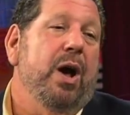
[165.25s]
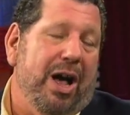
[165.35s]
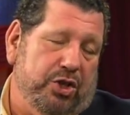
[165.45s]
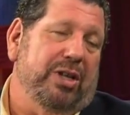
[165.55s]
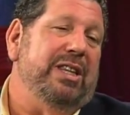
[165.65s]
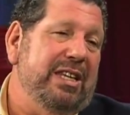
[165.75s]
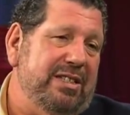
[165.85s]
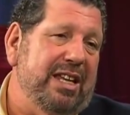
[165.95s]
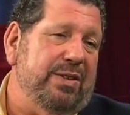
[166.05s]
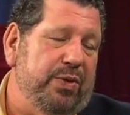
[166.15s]
actually
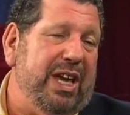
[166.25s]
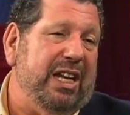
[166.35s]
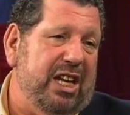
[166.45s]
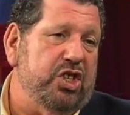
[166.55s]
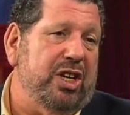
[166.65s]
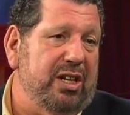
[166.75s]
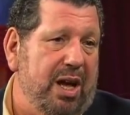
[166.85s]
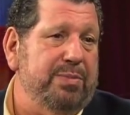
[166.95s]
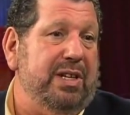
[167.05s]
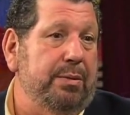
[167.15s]
these days if you get kishke it
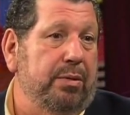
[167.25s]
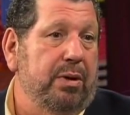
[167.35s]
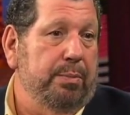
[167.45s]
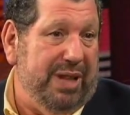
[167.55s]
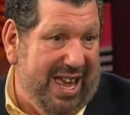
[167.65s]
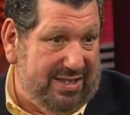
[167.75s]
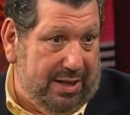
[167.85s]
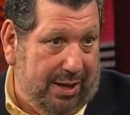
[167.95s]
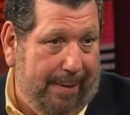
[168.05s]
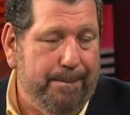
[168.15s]
comes in
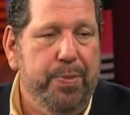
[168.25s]
plastic.